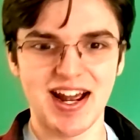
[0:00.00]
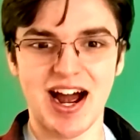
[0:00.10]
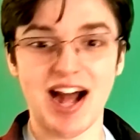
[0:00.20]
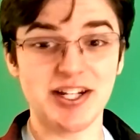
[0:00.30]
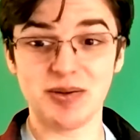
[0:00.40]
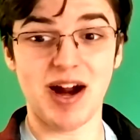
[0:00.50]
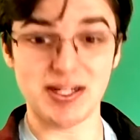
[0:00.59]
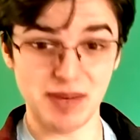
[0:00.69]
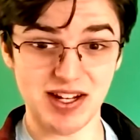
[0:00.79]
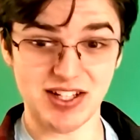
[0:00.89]
I swear, I
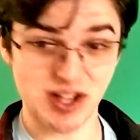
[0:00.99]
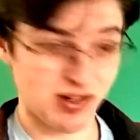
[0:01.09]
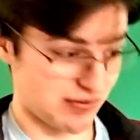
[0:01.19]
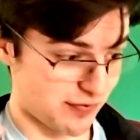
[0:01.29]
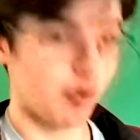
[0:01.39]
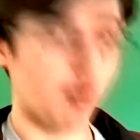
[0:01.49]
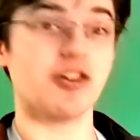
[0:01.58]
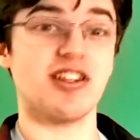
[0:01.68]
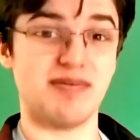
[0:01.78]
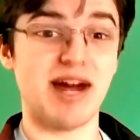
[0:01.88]
spent a solid 1/4
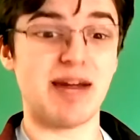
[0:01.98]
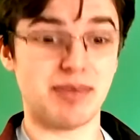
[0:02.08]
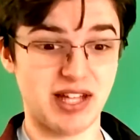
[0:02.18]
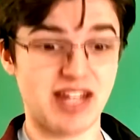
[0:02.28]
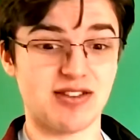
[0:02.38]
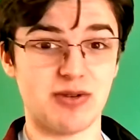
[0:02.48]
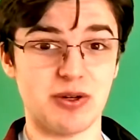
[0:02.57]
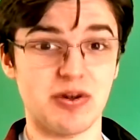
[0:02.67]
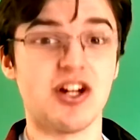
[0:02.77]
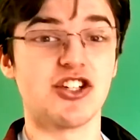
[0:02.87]
of my
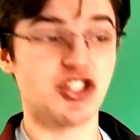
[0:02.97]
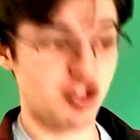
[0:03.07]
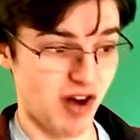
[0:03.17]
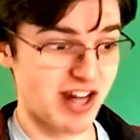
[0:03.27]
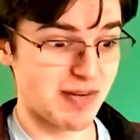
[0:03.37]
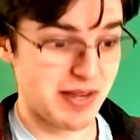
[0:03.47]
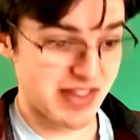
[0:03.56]
playthrough just trying to beat